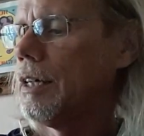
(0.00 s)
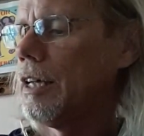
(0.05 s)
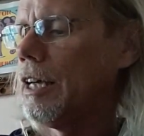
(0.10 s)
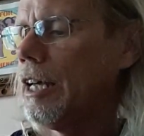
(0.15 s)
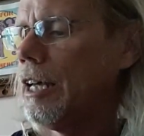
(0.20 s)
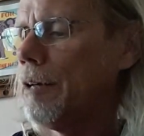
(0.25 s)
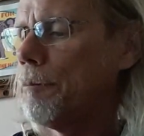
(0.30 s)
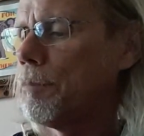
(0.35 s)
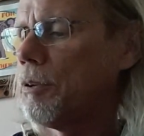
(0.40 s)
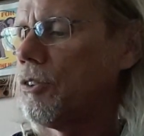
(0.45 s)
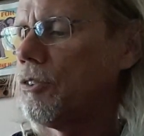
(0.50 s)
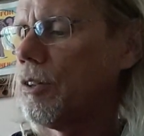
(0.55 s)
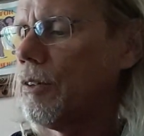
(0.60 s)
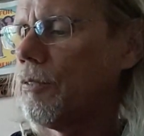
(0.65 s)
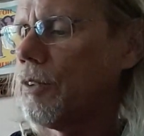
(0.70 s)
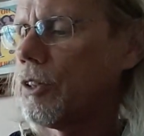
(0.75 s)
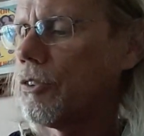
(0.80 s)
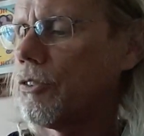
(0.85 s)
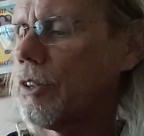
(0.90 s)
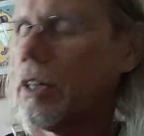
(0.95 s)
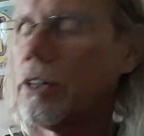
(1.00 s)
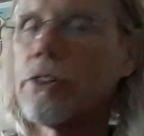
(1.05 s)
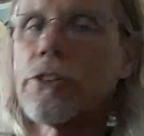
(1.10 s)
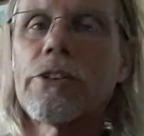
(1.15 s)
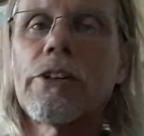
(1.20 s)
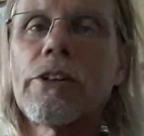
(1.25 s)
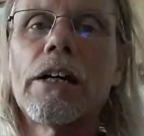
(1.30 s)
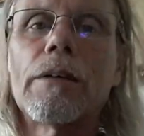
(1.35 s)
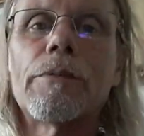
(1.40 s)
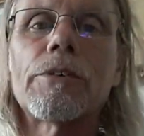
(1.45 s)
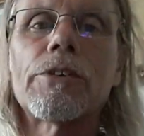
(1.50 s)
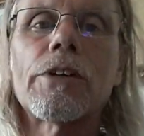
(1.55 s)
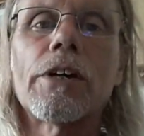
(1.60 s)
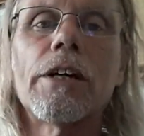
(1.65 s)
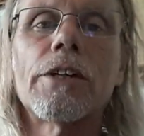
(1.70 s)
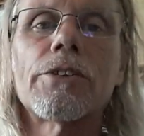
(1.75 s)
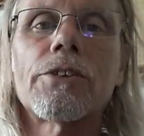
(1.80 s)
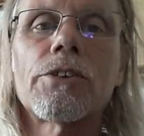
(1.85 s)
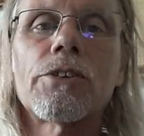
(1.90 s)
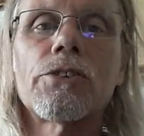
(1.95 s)
And Pacific Standard Time is
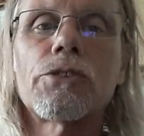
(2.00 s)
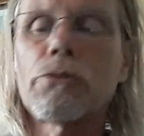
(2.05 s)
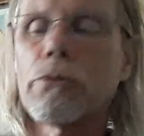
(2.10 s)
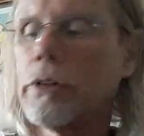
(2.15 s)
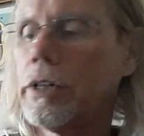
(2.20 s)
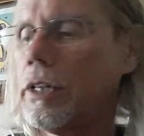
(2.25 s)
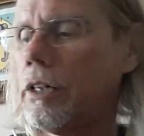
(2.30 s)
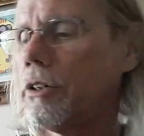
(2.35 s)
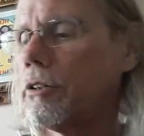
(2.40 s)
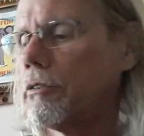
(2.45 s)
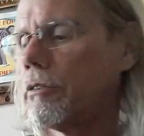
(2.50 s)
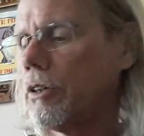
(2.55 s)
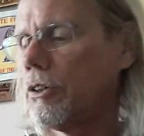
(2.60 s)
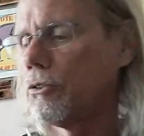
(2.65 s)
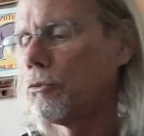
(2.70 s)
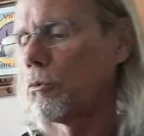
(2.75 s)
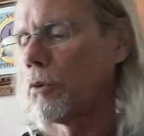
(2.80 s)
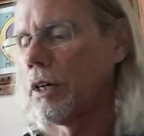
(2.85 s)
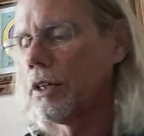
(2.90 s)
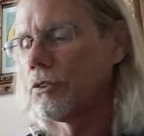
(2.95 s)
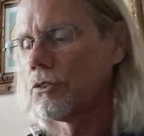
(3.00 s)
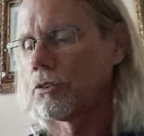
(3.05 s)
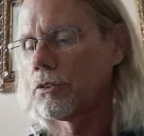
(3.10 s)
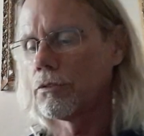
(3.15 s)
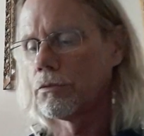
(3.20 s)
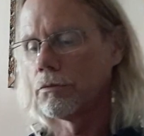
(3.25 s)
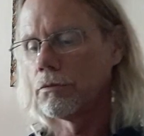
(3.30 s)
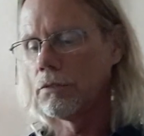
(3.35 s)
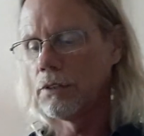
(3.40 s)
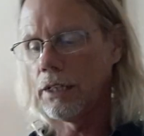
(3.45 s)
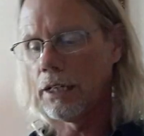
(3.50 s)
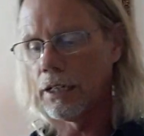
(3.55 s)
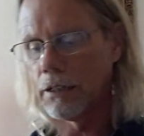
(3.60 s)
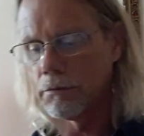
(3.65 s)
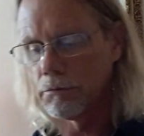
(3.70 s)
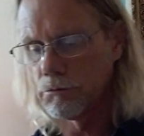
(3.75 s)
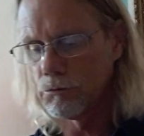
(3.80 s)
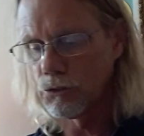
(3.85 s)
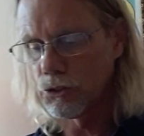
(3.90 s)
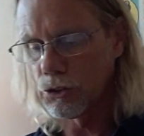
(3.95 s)
120 degrees west. Yeah,
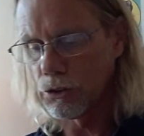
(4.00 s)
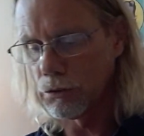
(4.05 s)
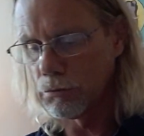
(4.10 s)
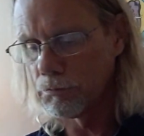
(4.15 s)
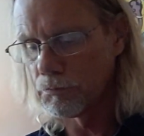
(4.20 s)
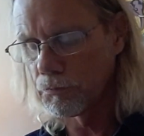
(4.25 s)
so